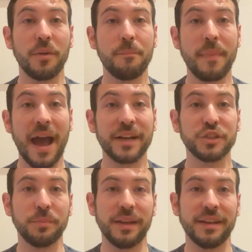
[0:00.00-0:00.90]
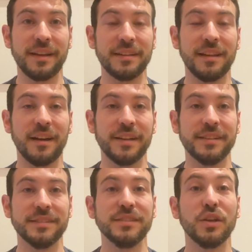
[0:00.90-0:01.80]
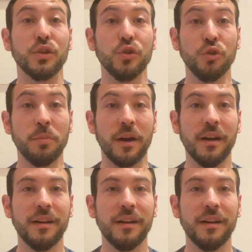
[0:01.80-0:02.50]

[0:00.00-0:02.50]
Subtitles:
matchmaking clients, Liuba,